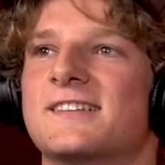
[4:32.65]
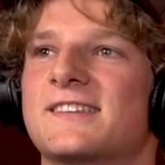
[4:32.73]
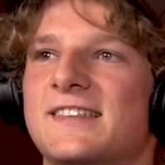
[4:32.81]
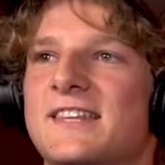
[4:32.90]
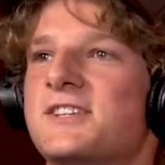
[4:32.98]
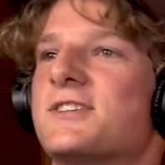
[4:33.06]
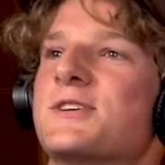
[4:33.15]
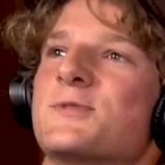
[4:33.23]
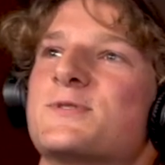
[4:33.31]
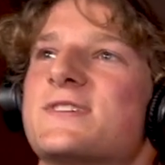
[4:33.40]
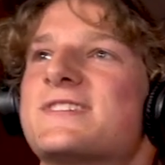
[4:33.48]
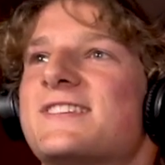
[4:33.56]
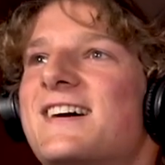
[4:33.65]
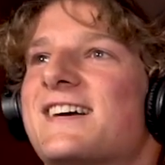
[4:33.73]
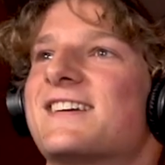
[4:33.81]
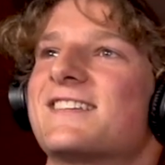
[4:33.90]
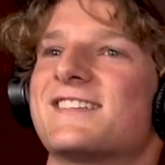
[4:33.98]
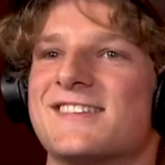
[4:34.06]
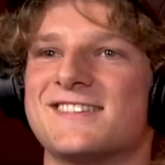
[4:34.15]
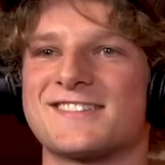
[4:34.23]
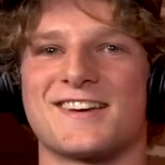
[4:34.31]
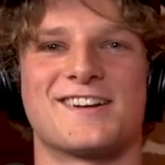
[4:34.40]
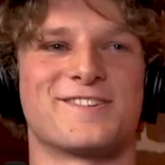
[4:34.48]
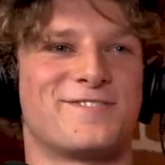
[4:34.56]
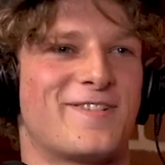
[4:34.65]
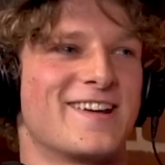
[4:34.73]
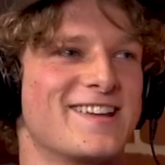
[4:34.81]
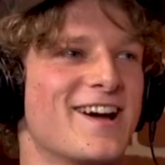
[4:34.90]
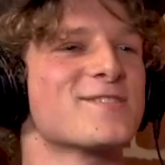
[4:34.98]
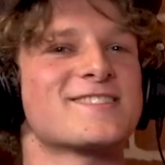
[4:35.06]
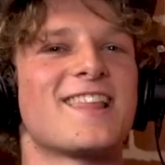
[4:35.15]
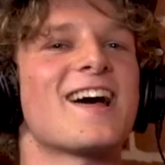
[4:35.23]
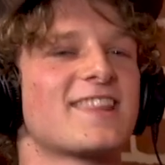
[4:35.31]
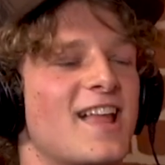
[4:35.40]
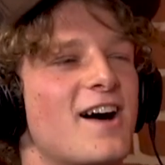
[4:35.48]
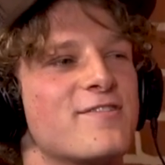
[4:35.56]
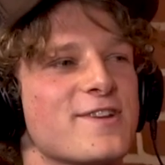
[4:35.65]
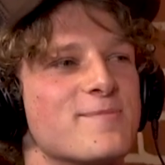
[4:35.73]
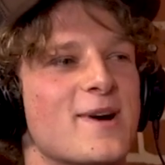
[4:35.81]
Literally, it was just like, this is kind of funny. I was like laughing at